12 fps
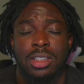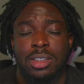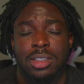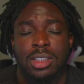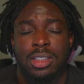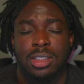
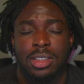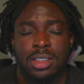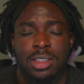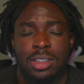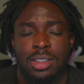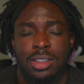Just
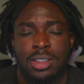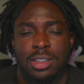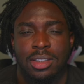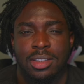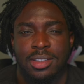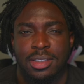
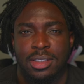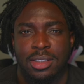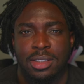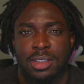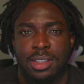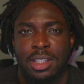
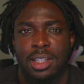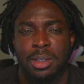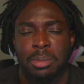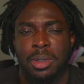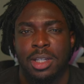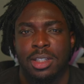think
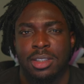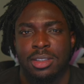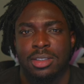about it.